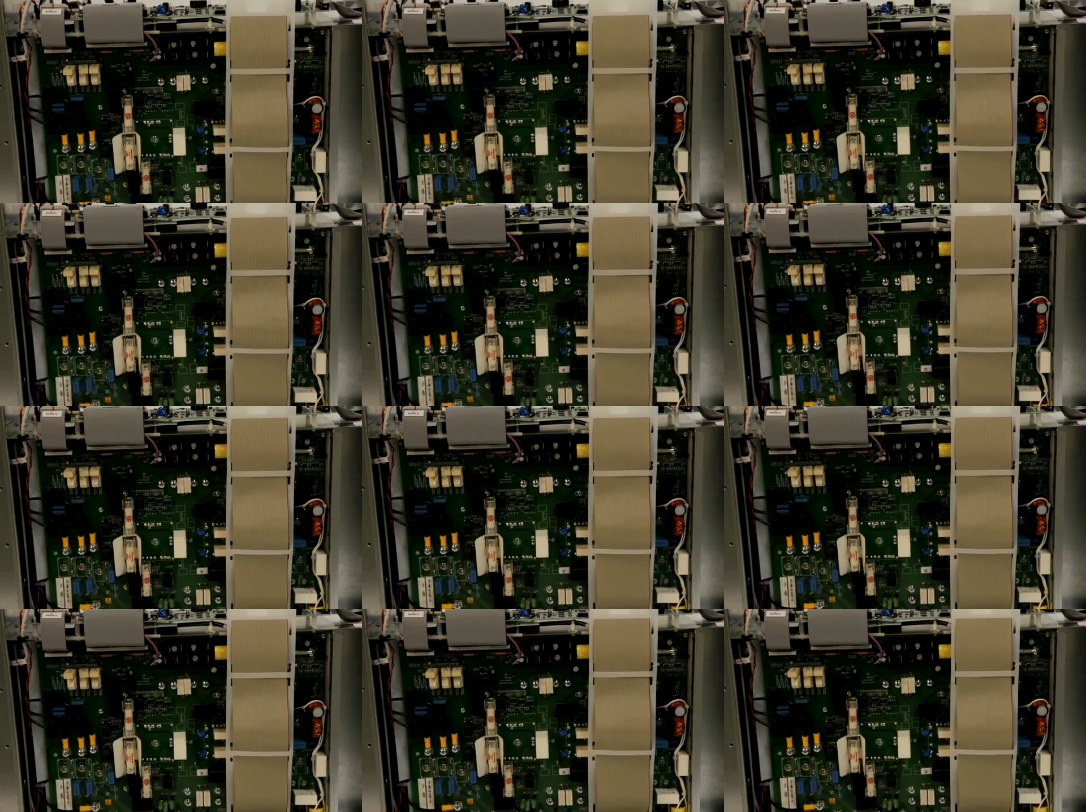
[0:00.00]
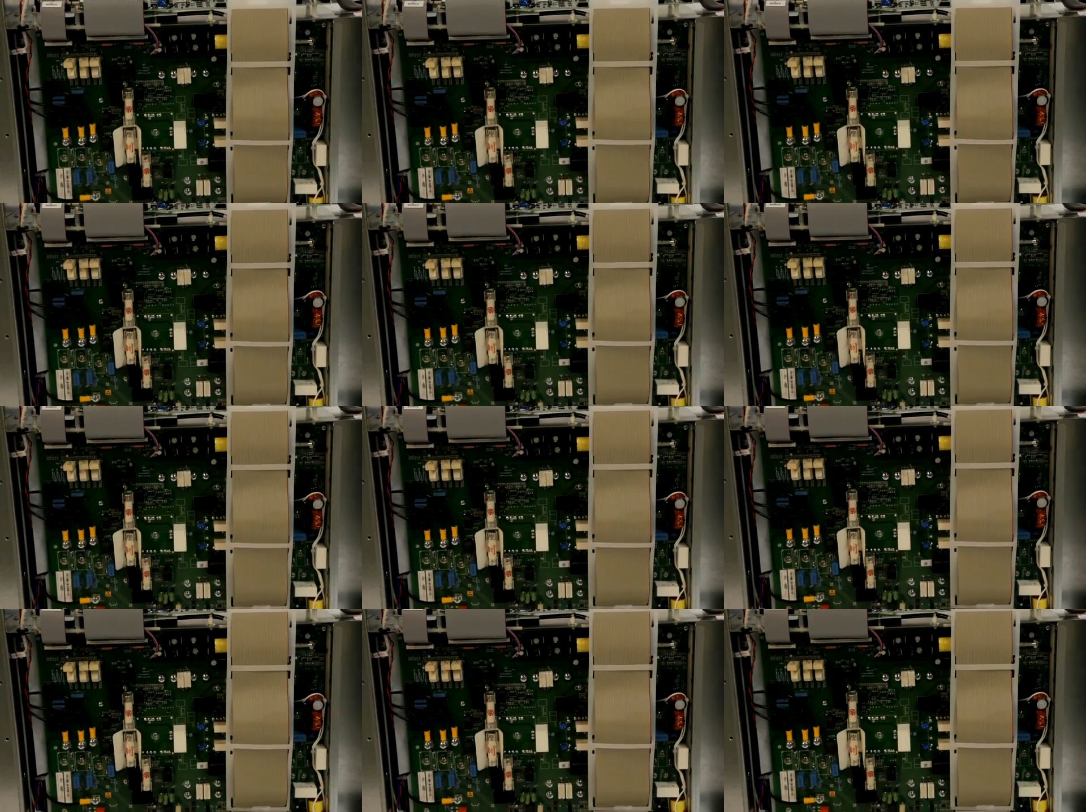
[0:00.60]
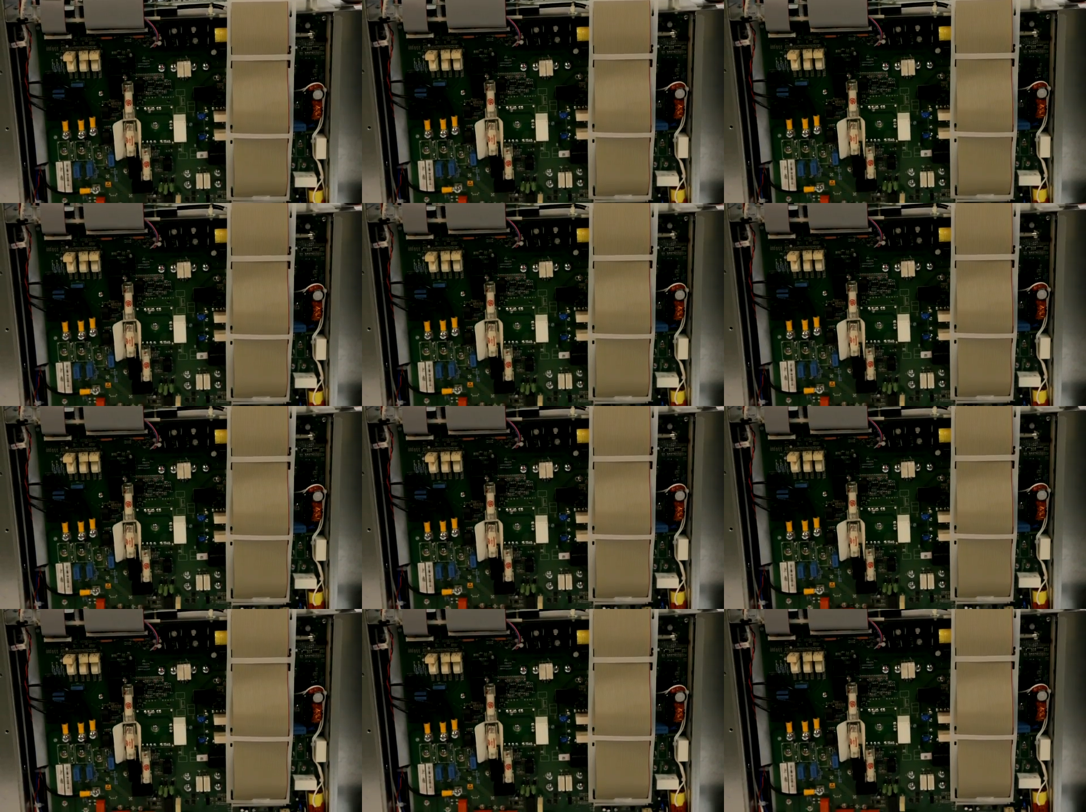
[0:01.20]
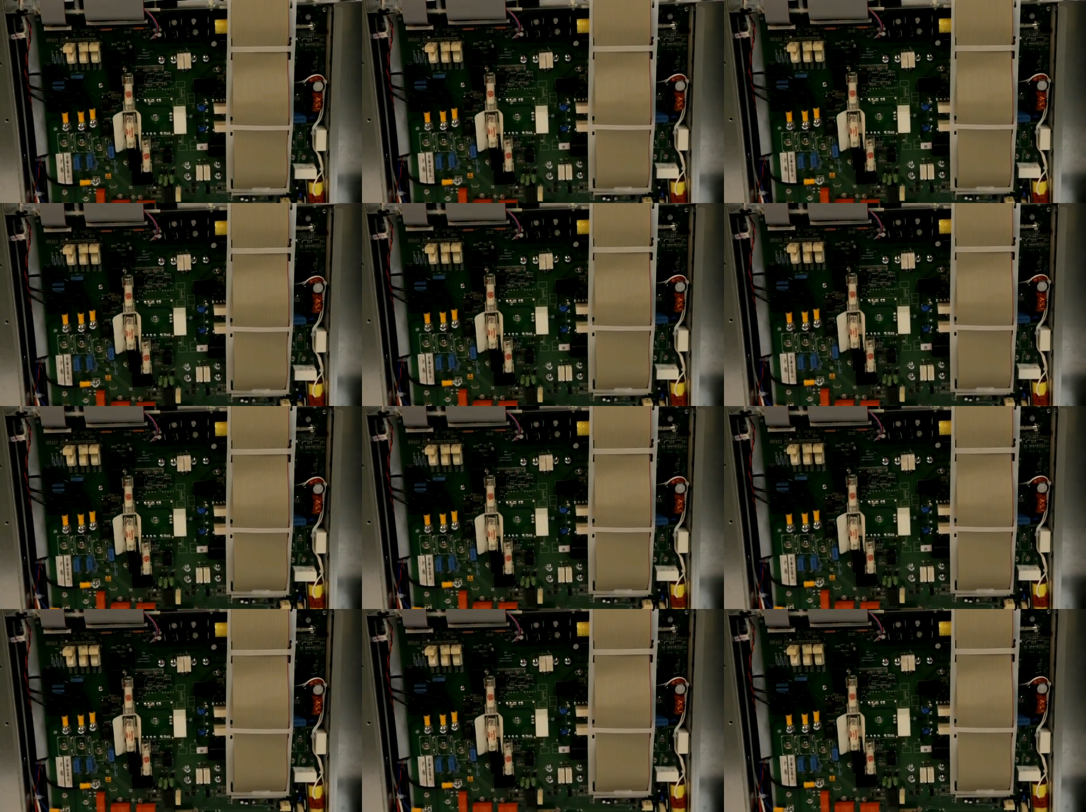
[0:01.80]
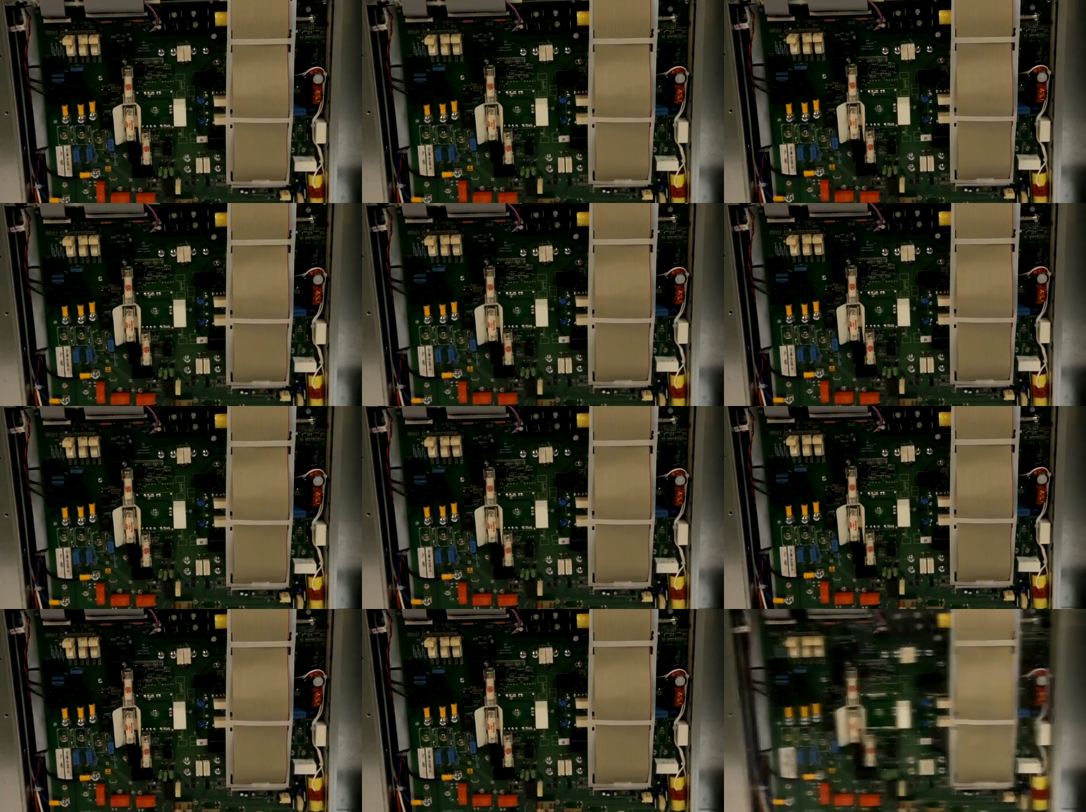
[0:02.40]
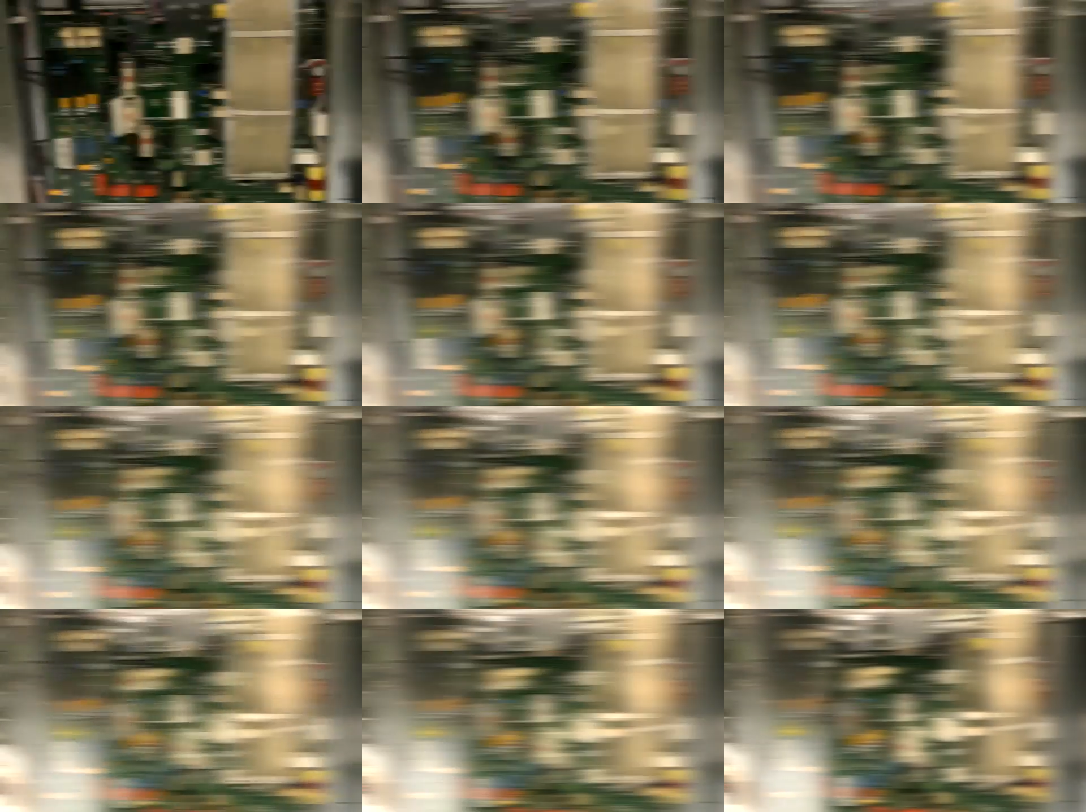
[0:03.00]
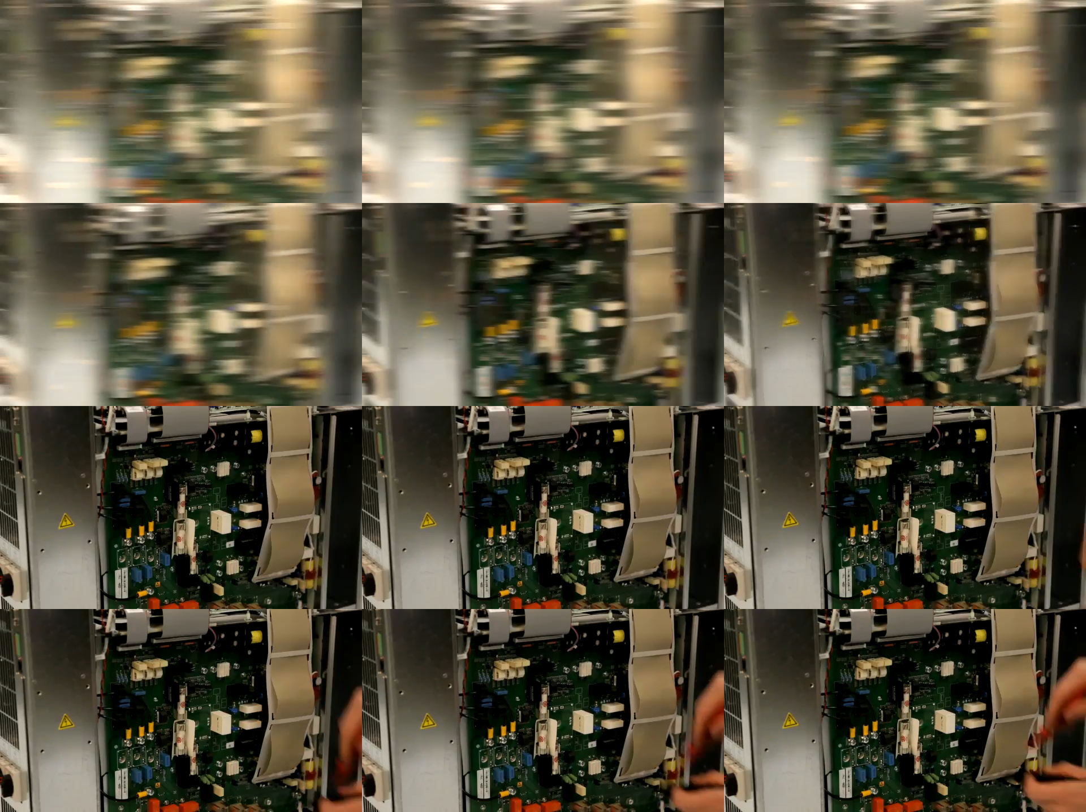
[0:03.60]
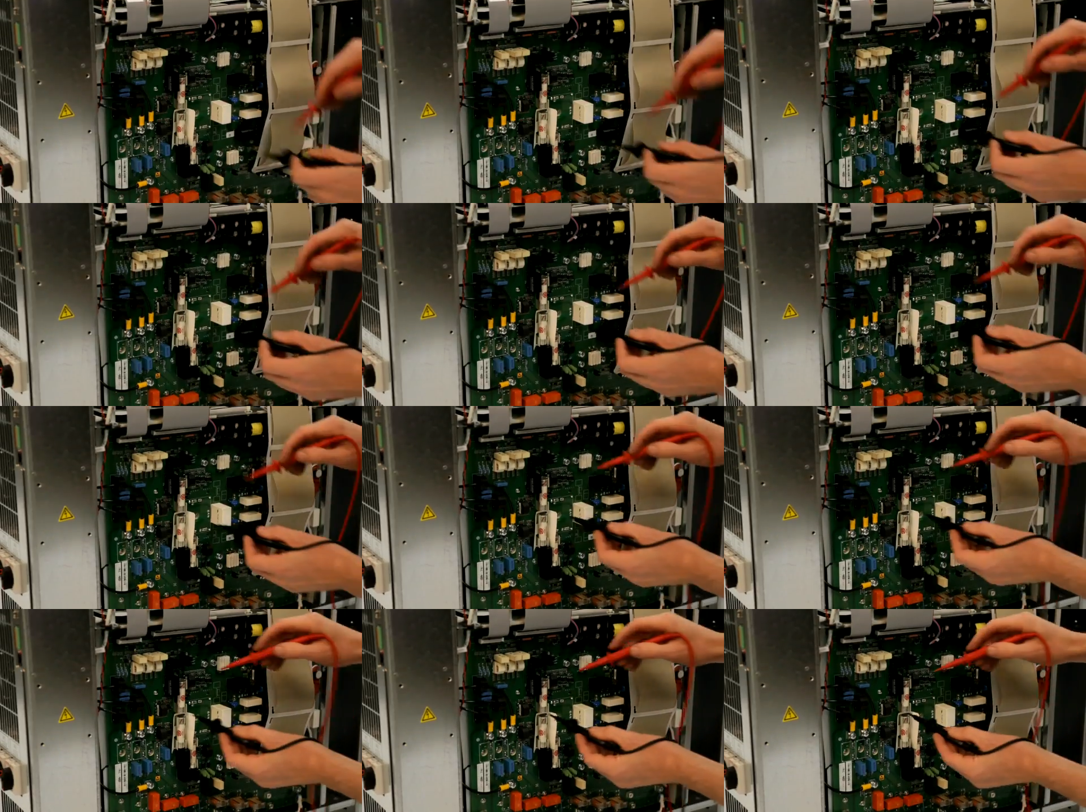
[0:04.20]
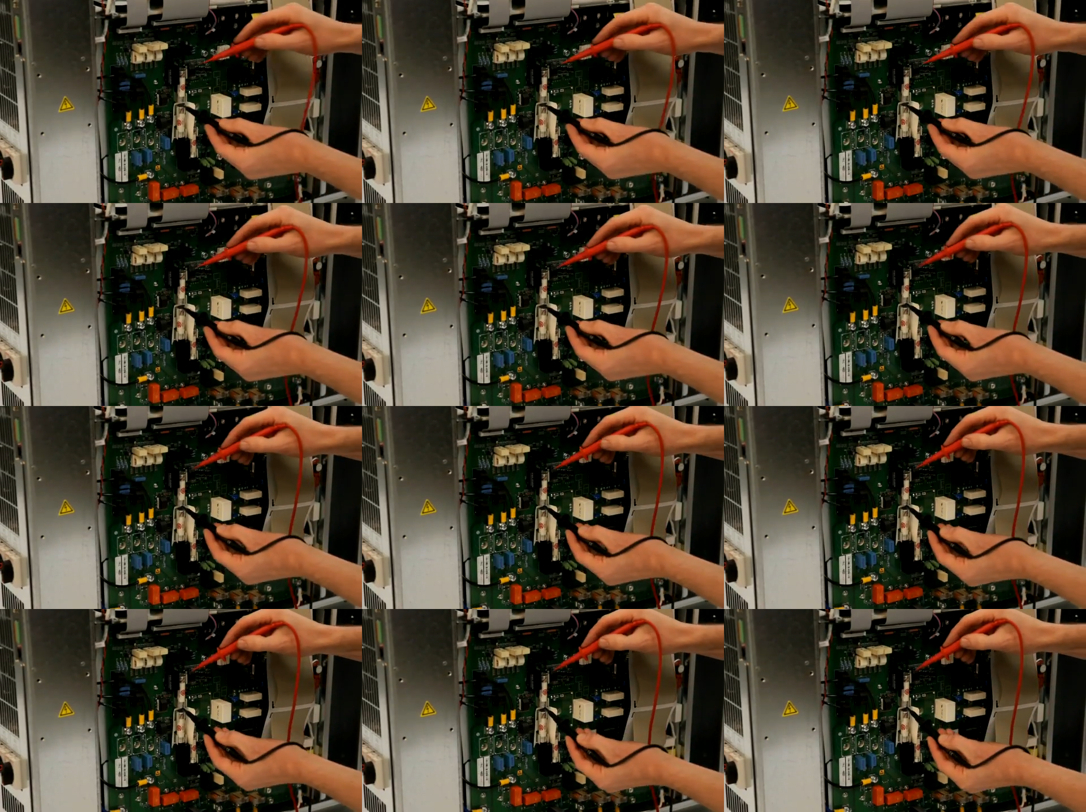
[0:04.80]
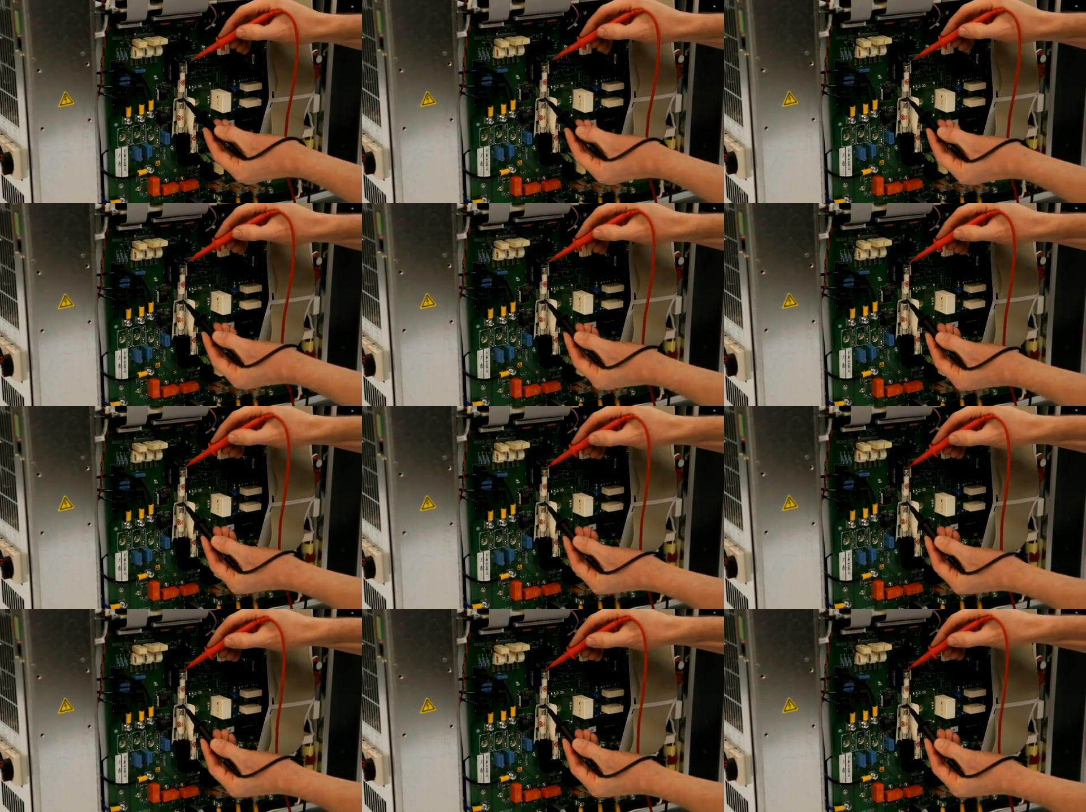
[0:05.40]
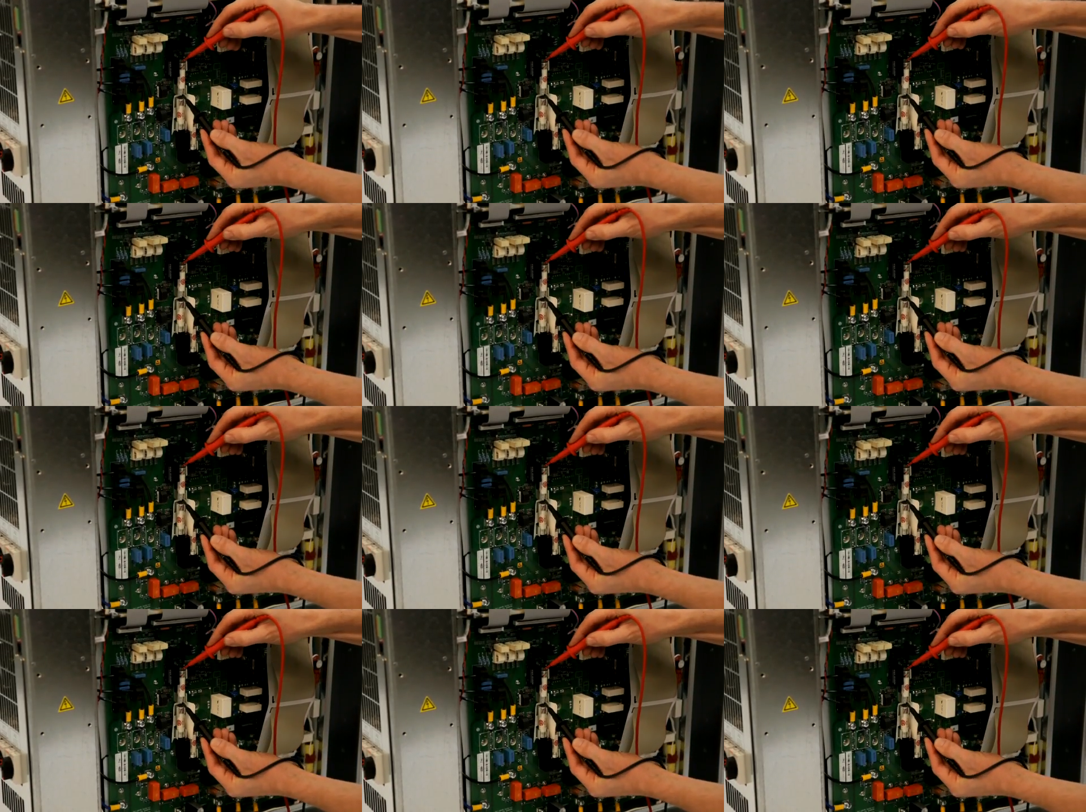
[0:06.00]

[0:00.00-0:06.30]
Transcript: No face is visible, so there are no lips to read.